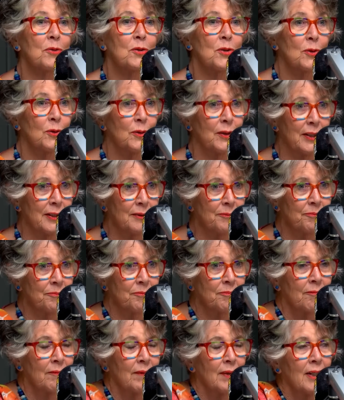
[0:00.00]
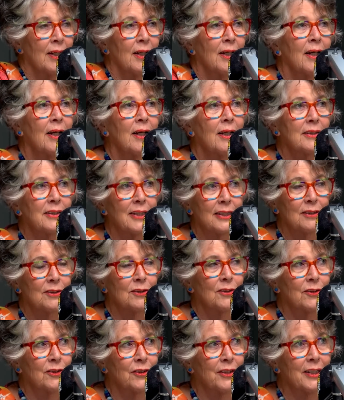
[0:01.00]
Pretoria,
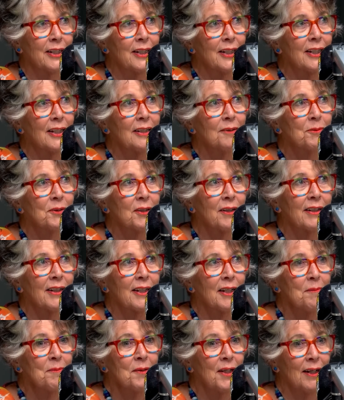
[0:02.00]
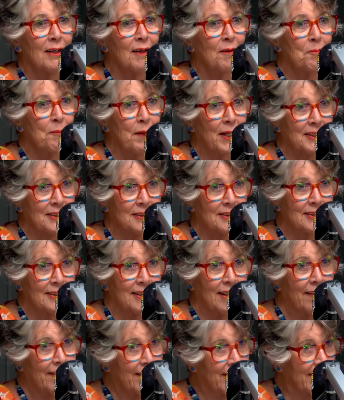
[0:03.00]
Centurion. And so I come back to
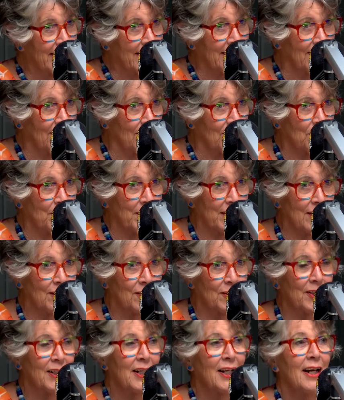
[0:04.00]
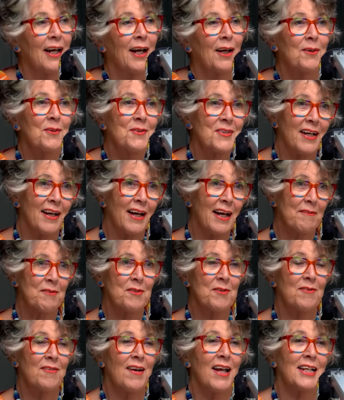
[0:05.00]
see how they're getting on quite a lot. And also I have
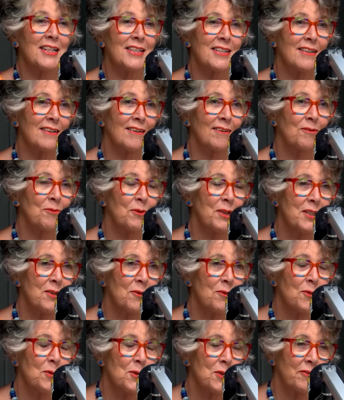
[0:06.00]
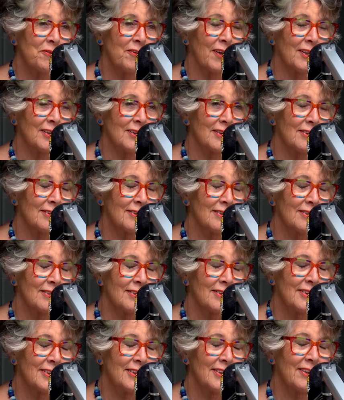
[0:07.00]
a flat in the waterfront.
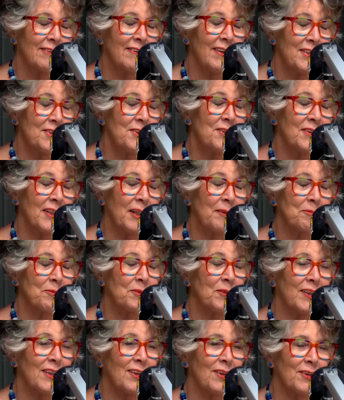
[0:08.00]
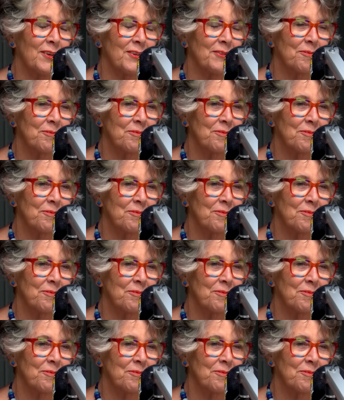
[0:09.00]
So I do come quite a lot.